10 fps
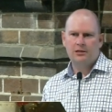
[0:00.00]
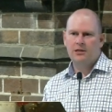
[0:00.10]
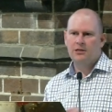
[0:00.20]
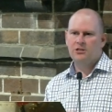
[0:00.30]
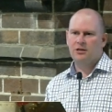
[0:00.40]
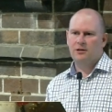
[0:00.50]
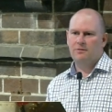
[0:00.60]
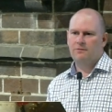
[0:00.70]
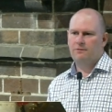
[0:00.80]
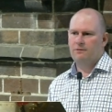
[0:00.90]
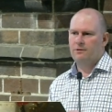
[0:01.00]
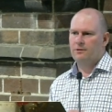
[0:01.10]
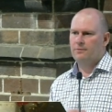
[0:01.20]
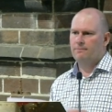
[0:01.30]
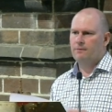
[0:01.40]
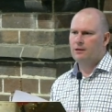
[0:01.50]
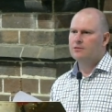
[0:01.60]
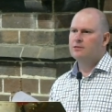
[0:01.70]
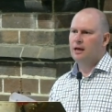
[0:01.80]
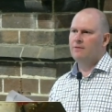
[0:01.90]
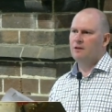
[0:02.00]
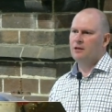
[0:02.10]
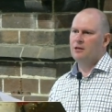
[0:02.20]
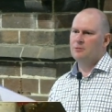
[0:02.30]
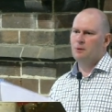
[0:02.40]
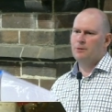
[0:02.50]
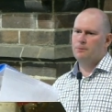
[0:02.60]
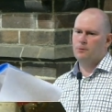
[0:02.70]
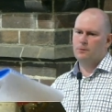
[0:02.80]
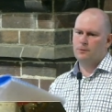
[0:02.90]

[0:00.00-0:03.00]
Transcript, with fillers: initiative in saving his people.